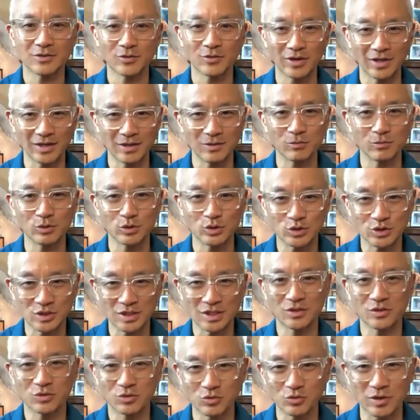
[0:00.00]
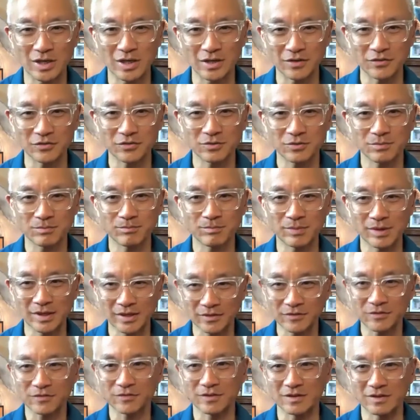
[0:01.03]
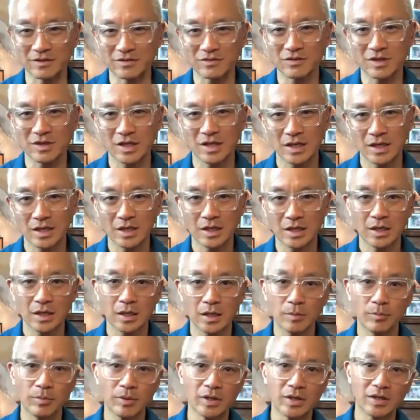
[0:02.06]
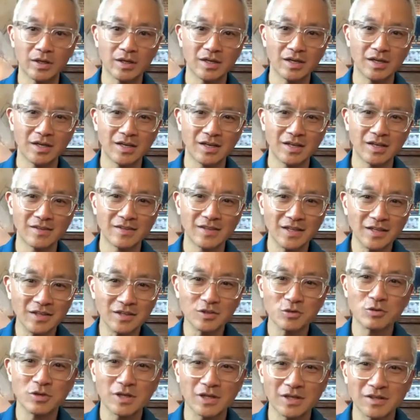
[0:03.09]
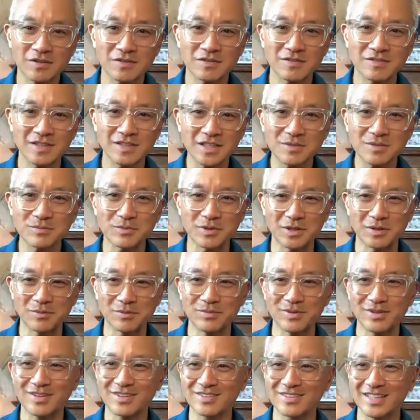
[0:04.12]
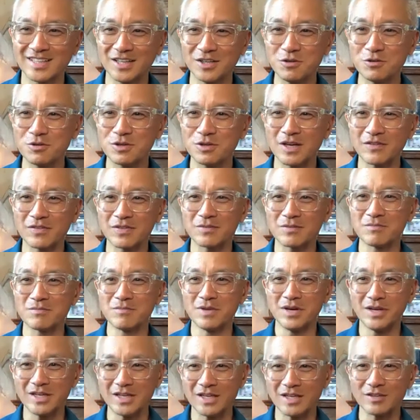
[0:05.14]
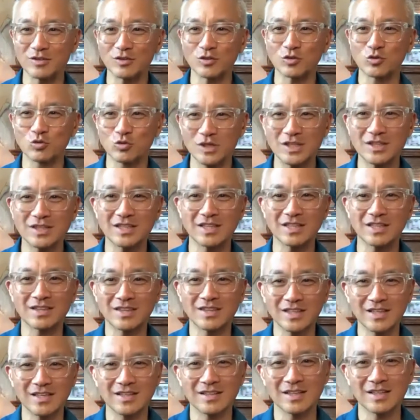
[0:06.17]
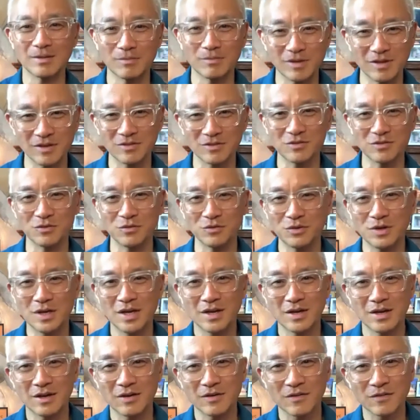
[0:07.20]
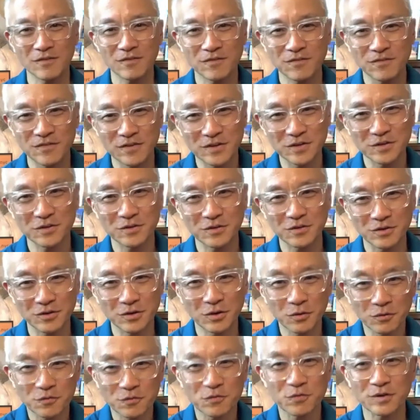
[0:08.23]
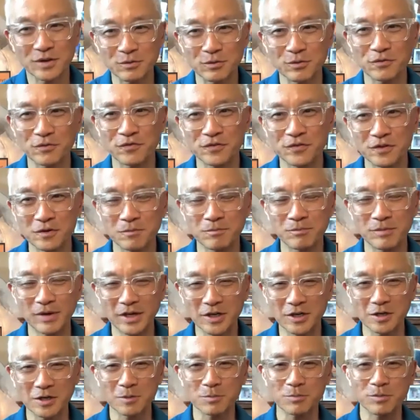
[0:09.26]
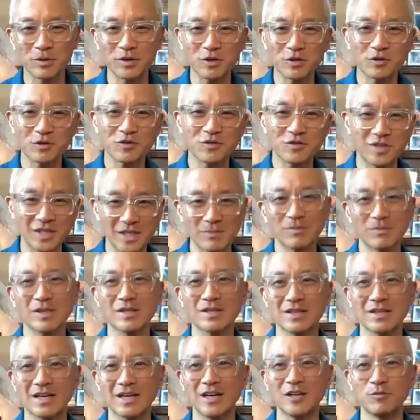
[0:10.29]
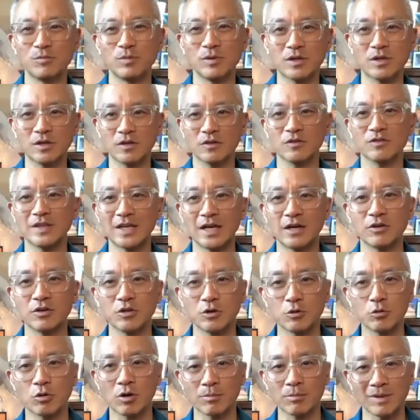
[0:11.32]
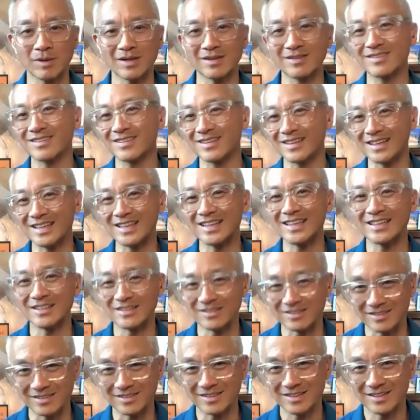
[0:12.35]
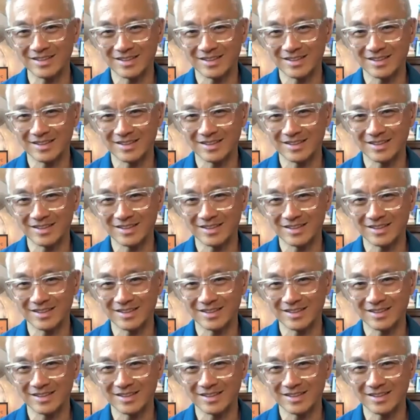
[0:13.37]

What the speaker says: right, which then drives benefits. But then you get a stigma because now you have the money to treat the thing that makes you hopefully will feel better, but you're stigmatized because now you are mentally ill.